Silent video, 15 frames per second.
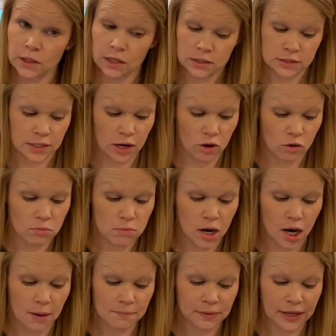So
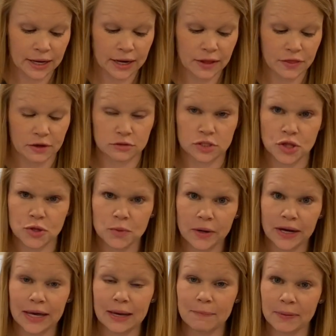Mom planted those
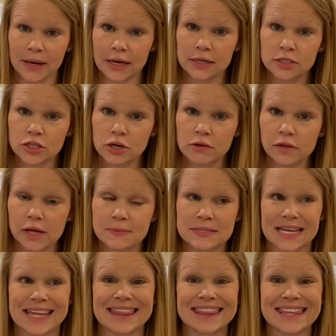3 pink tulips
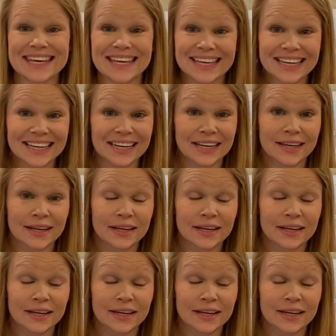and then